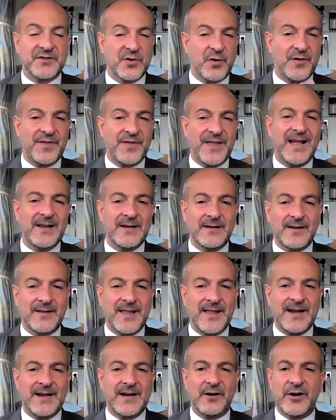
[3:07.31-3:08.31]
So in that
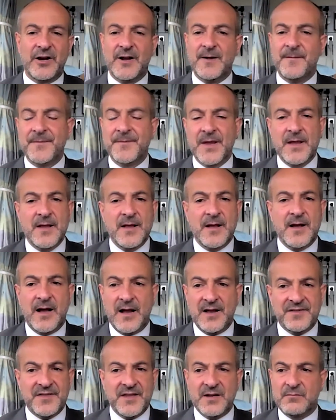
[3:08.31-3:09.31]
area,
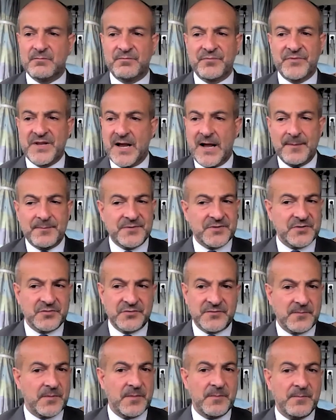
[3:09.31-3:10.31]
I think the
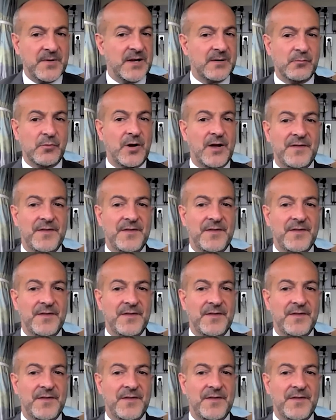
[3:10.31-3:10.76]
obstacles have been minimal.